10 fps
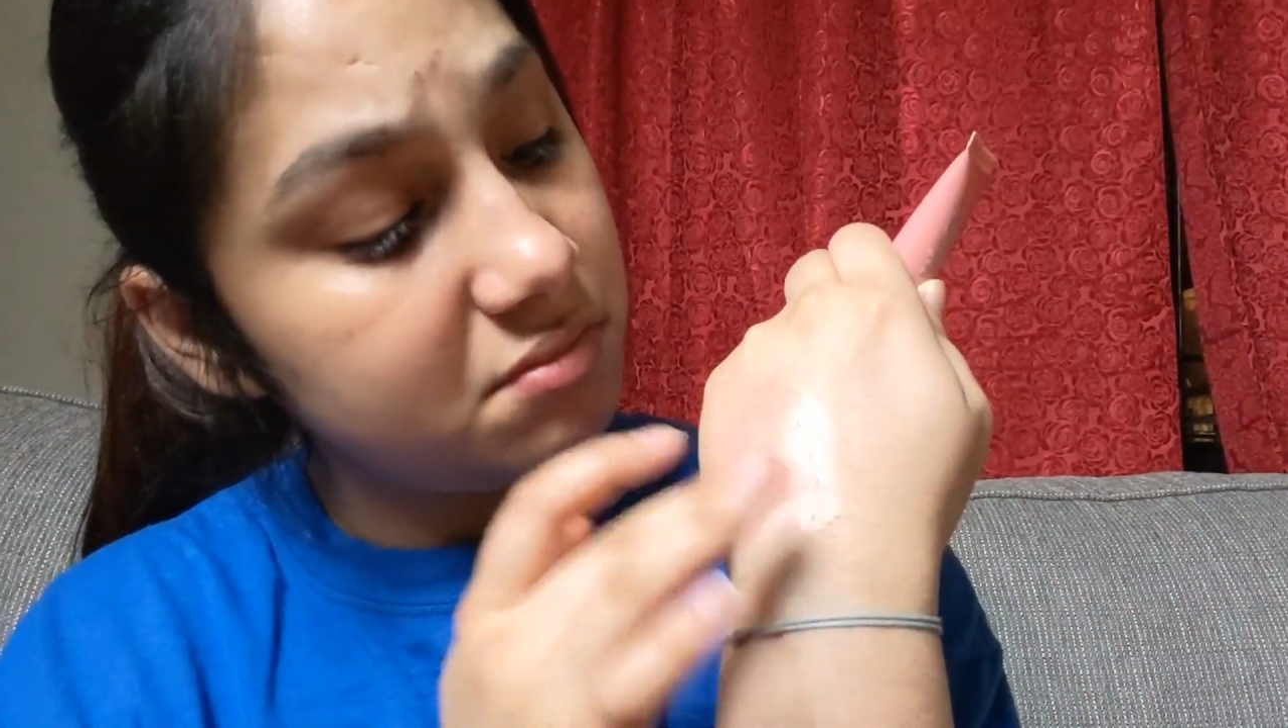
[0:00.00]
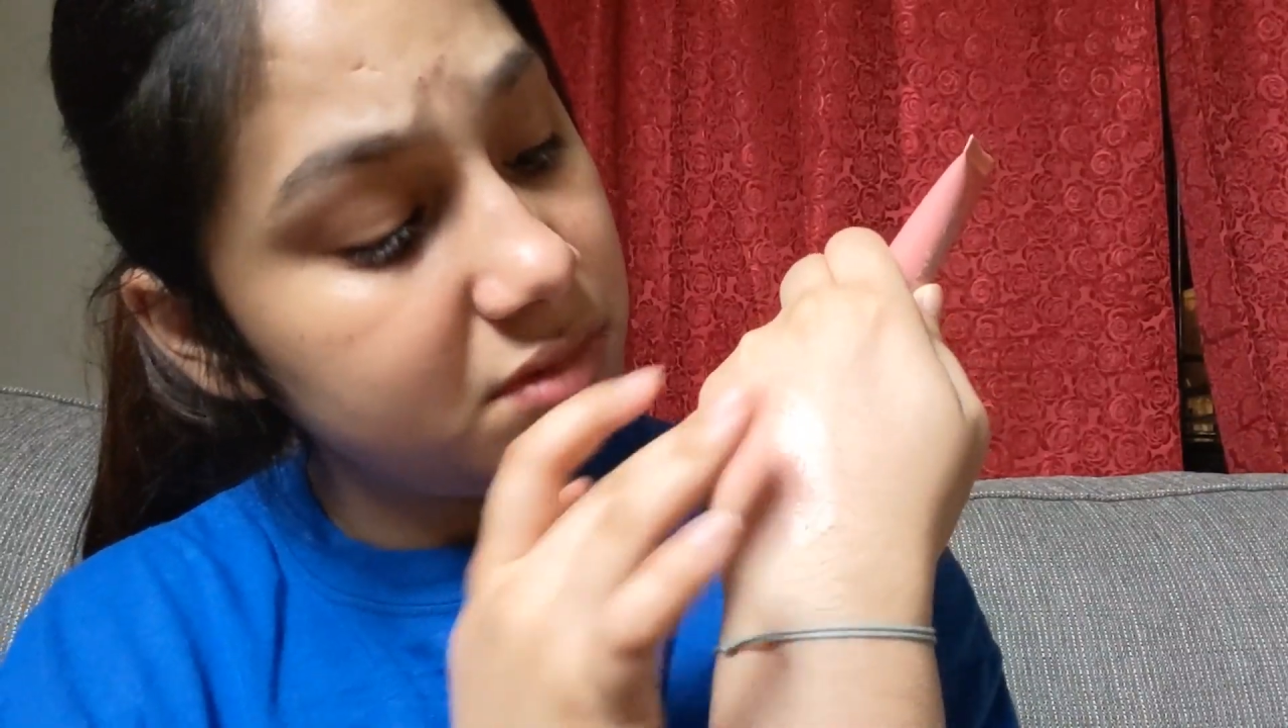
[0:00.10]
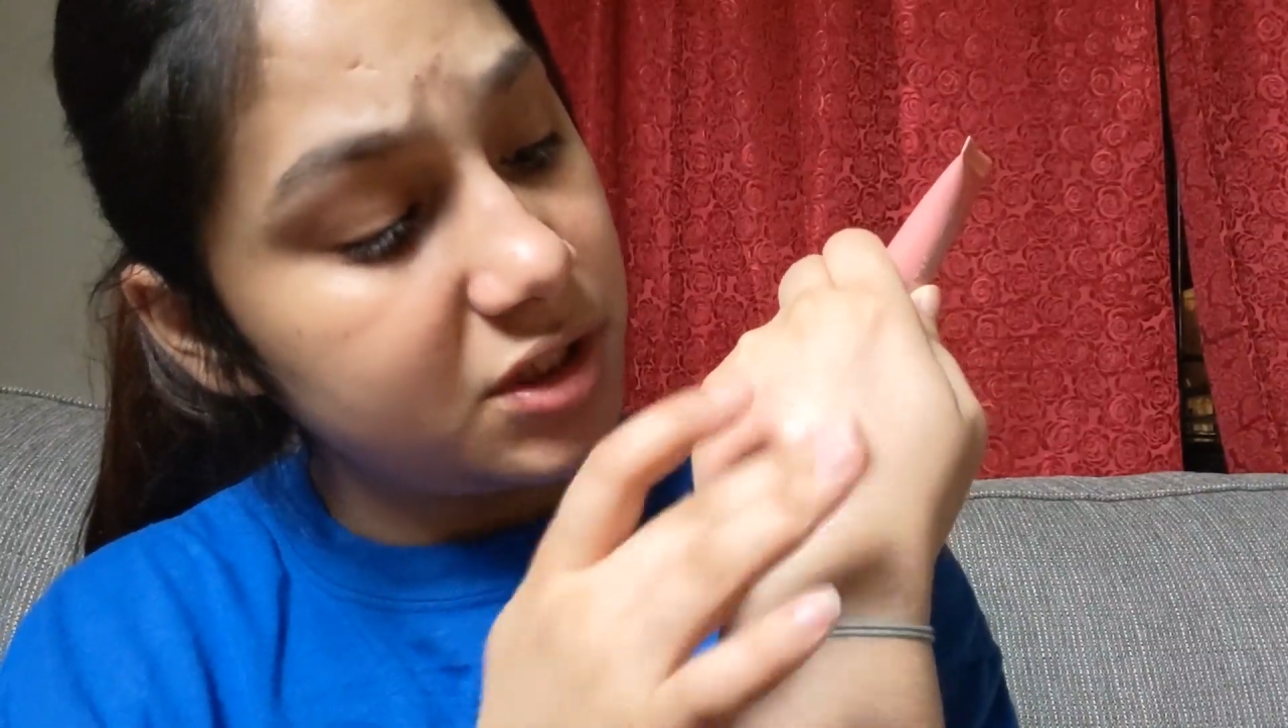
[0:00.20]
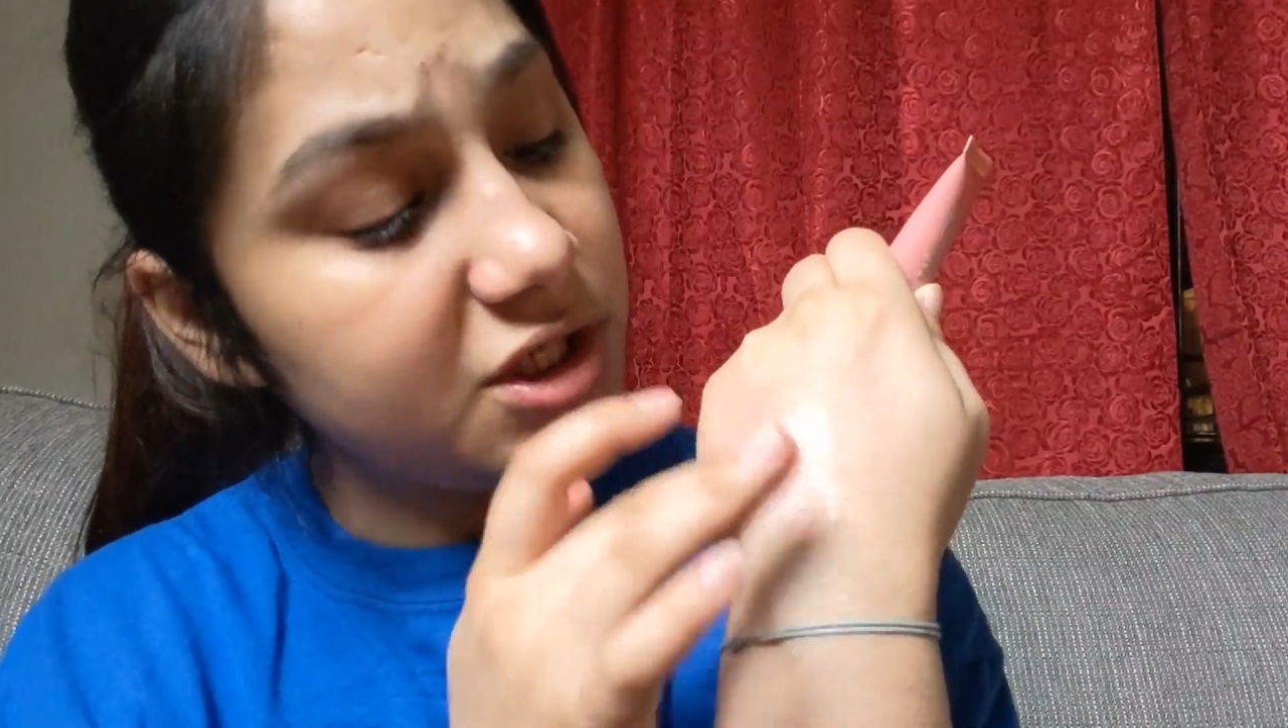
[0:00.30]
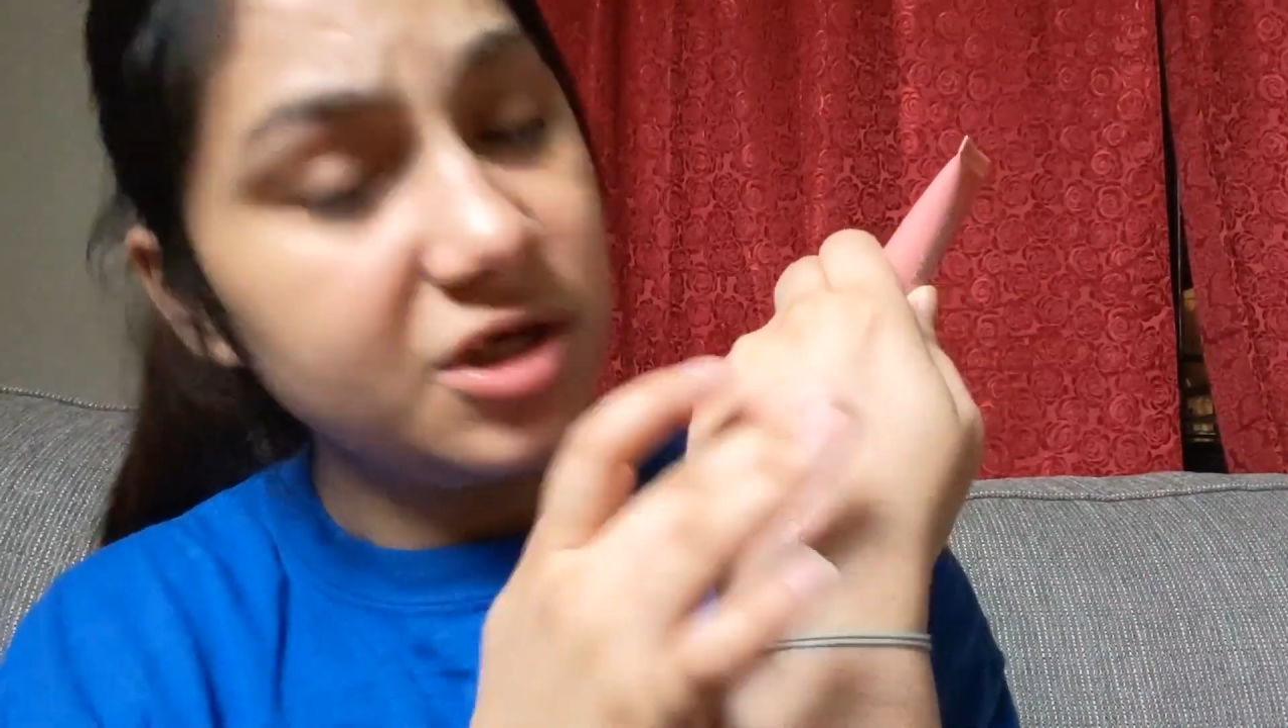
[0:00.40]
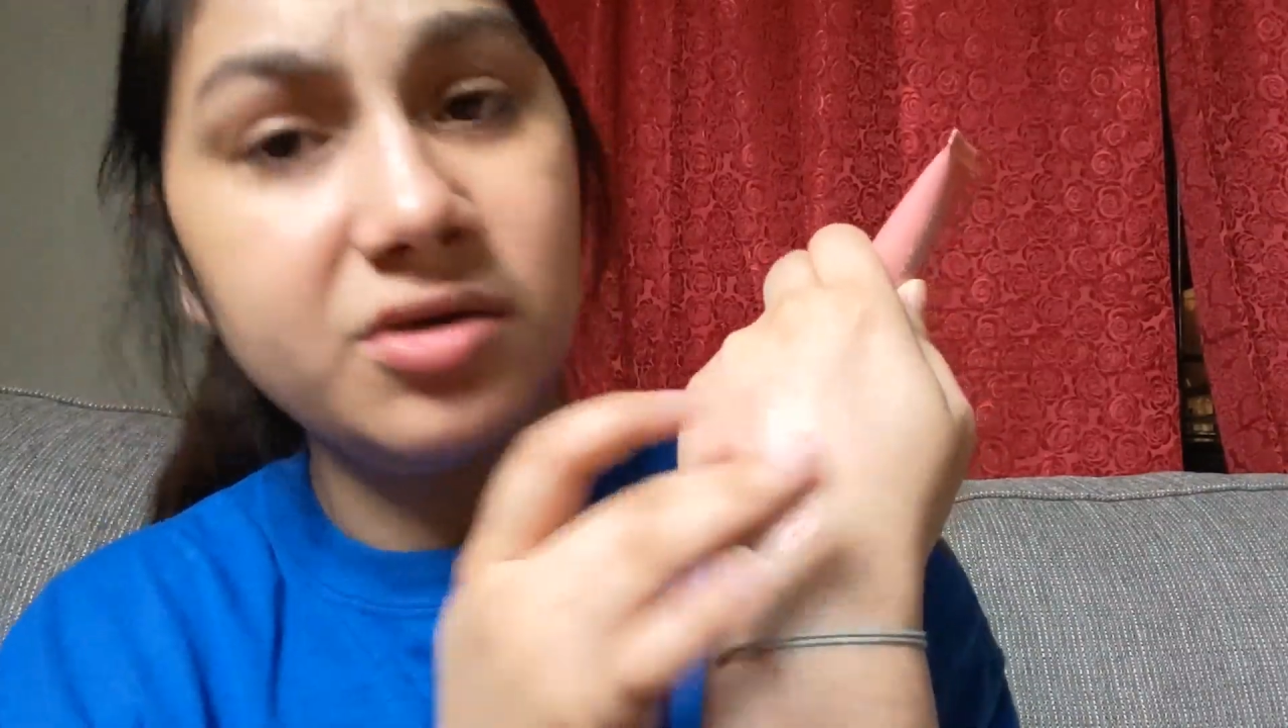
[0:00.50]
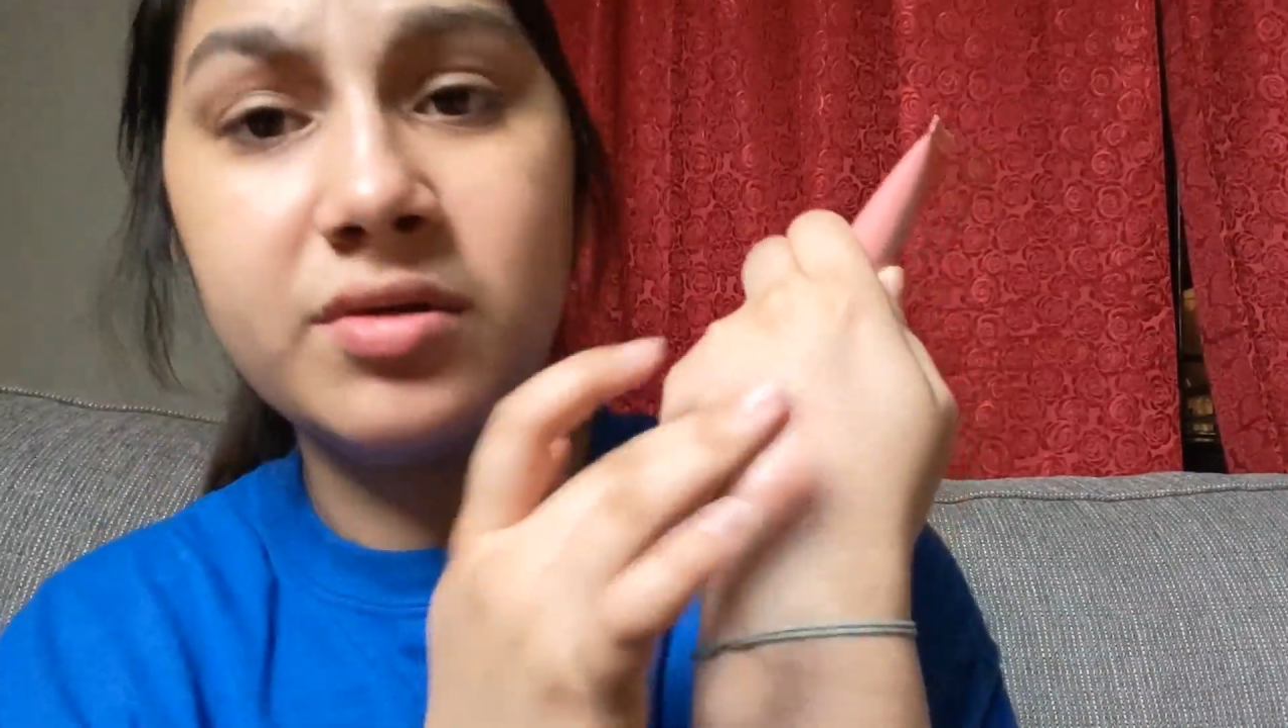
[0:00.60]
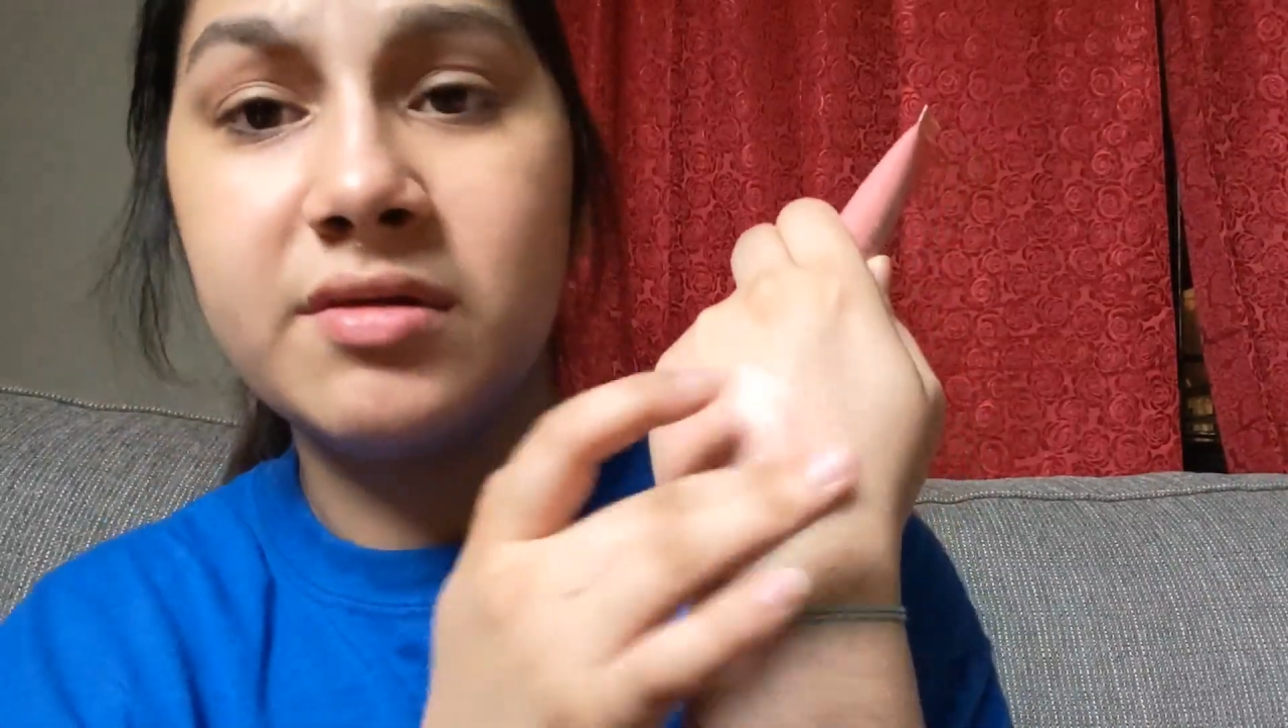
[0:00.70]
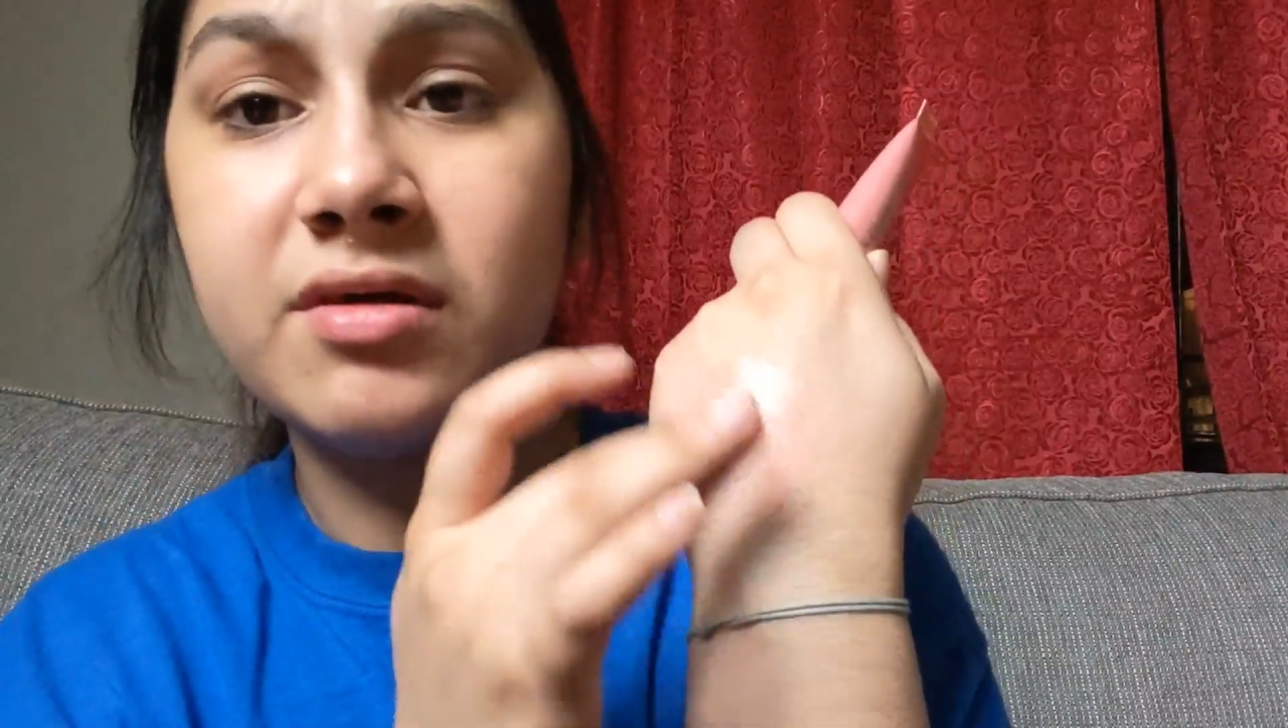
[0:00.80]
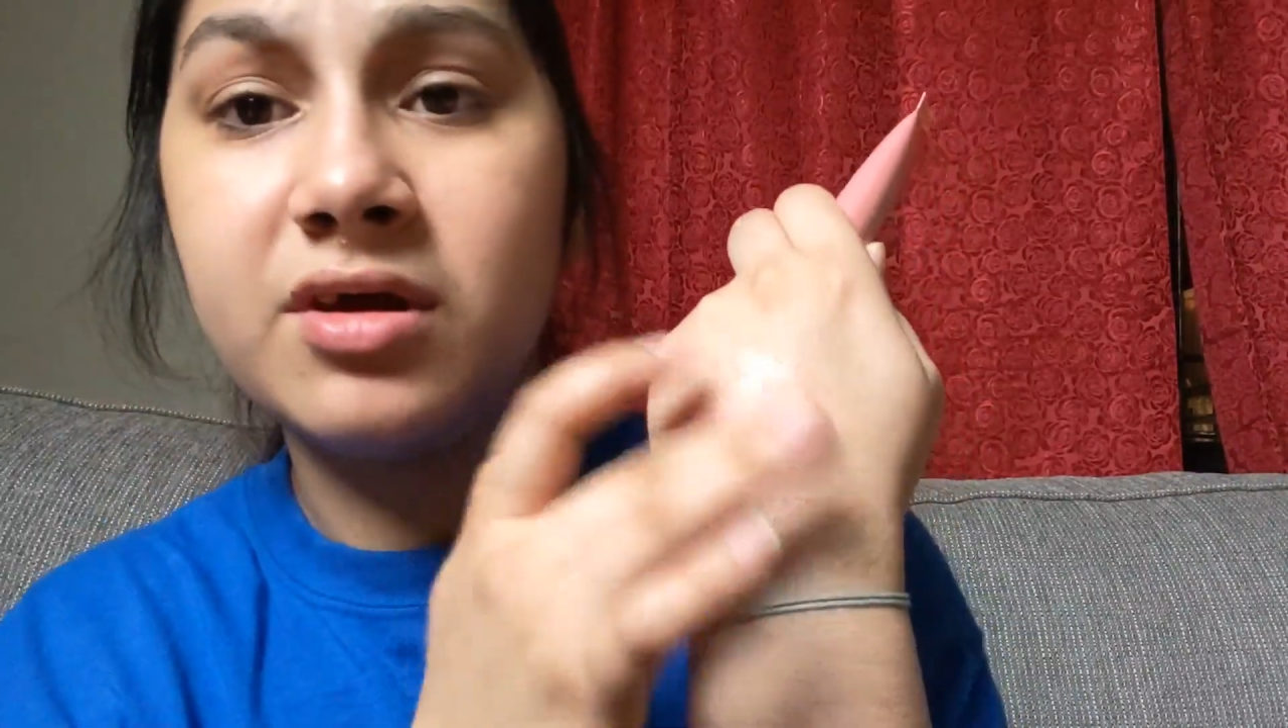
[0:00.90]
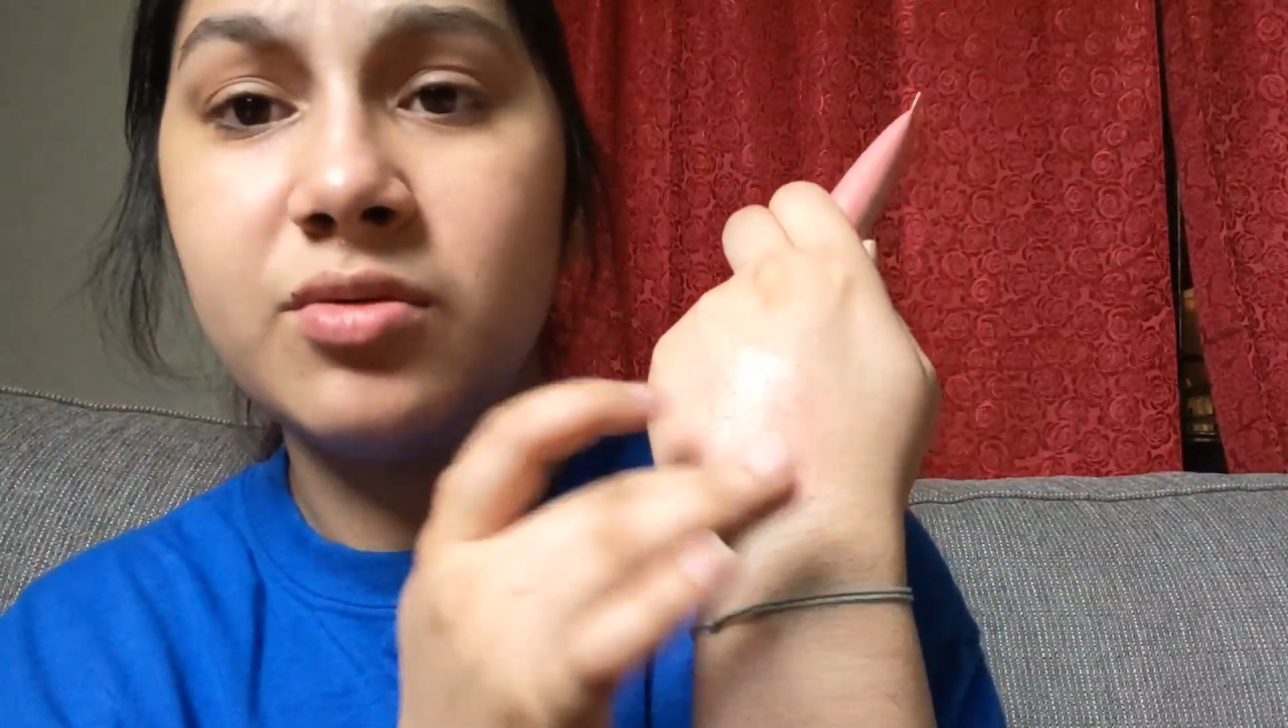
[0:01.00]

it's cute.